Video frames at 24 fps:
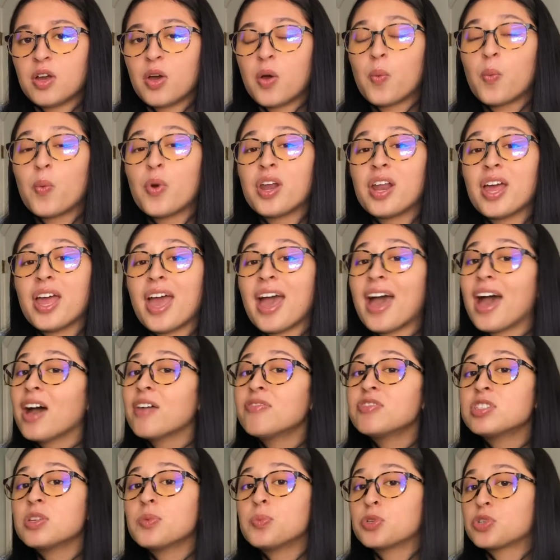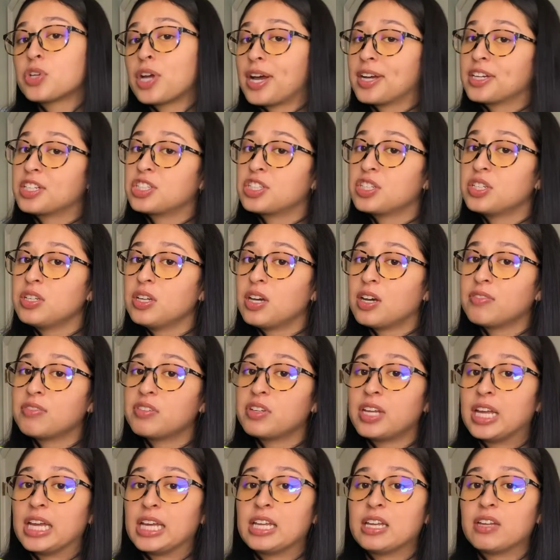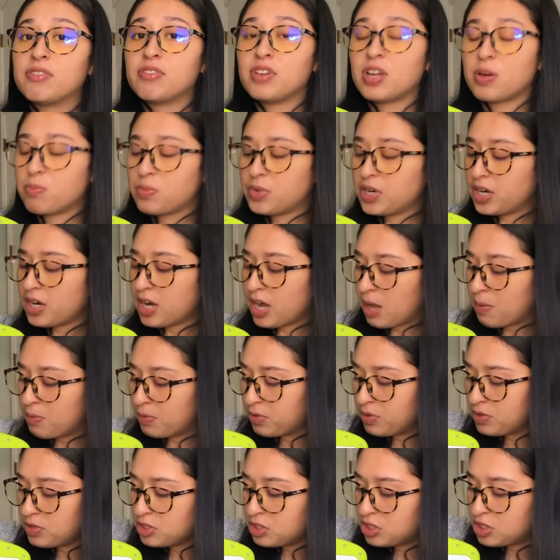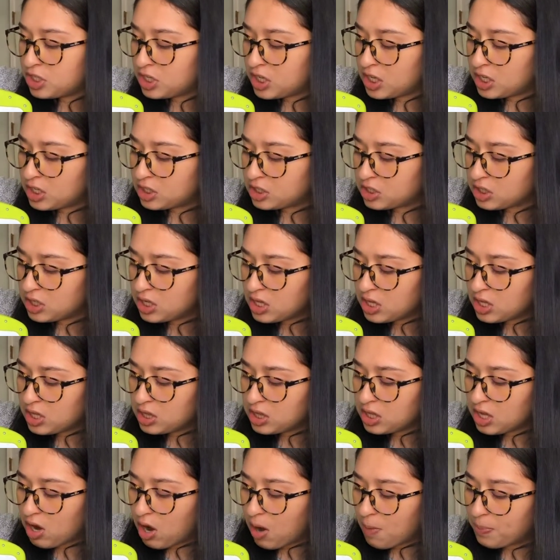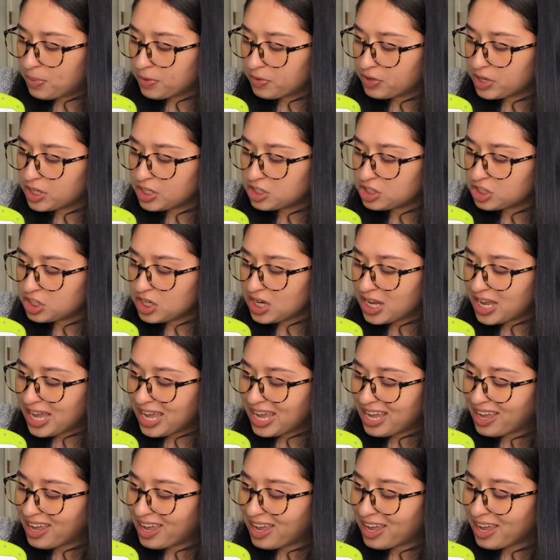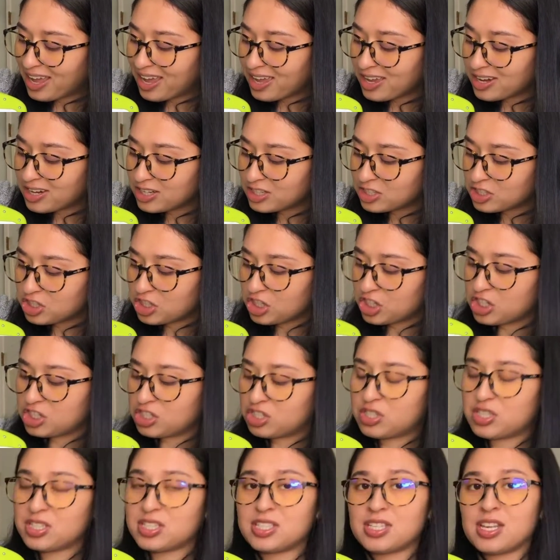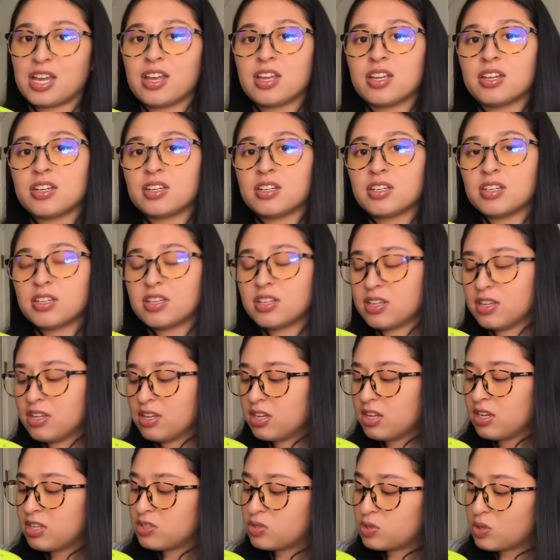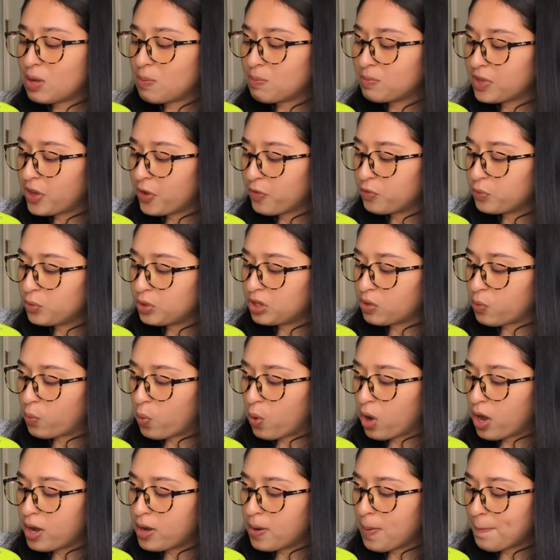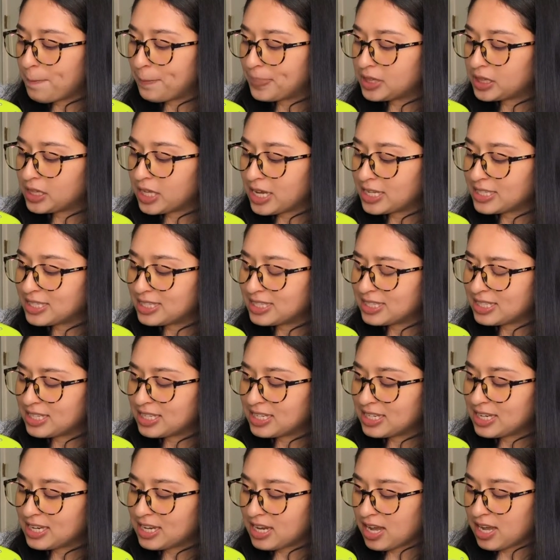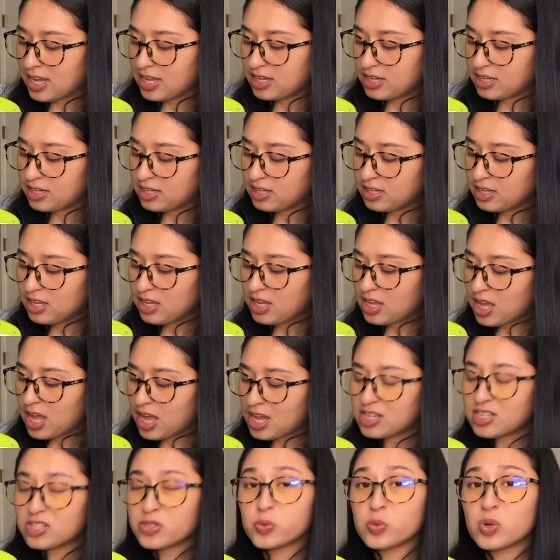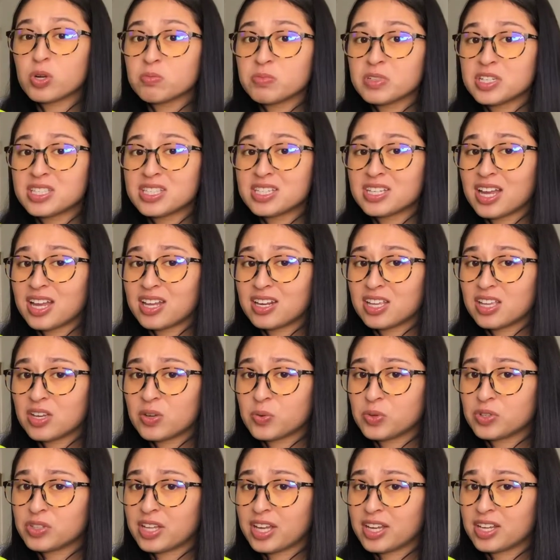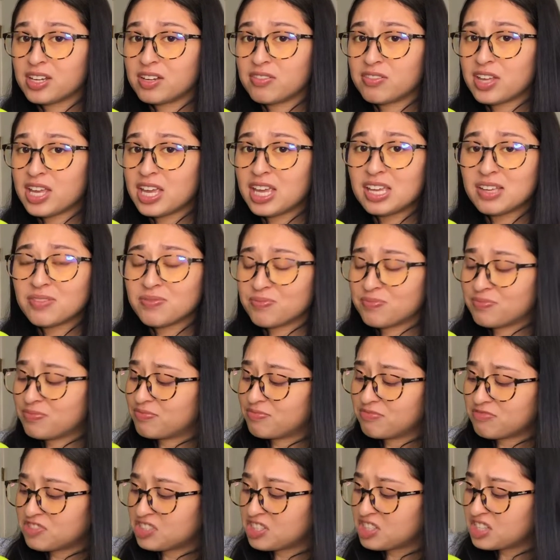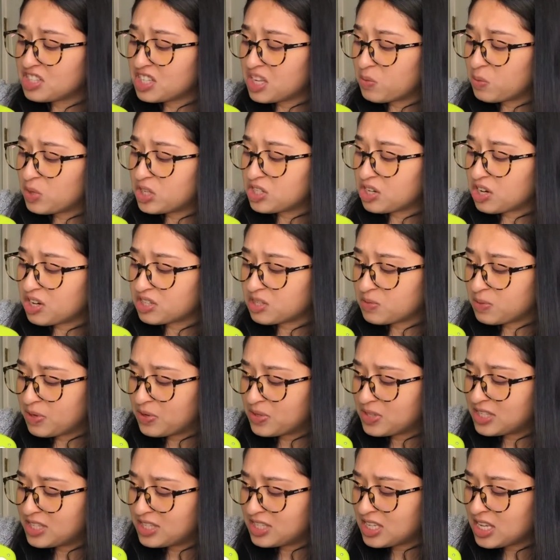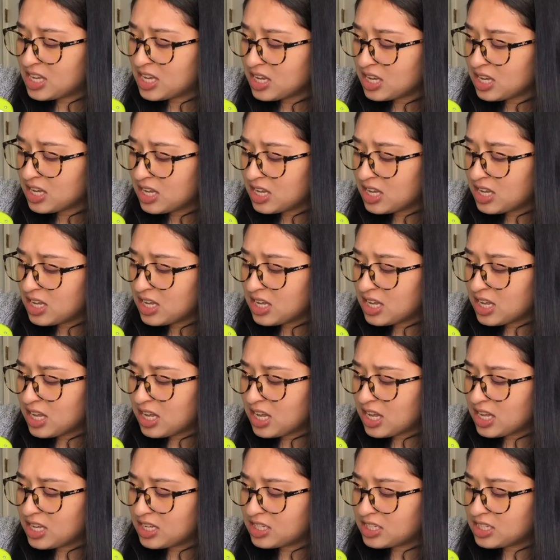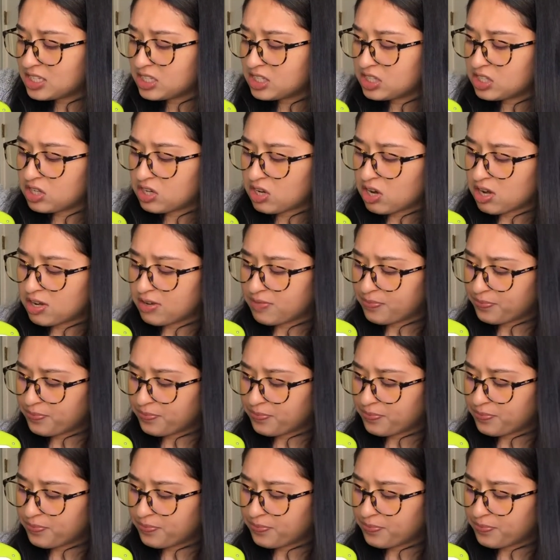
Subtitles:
When I have subtraction of a negative number, I'm going to change the operation and change the sign. So I'm left with 1 plus 9. And does 1 plus 9 equal negative 8? Just like we talked about in C, it does not.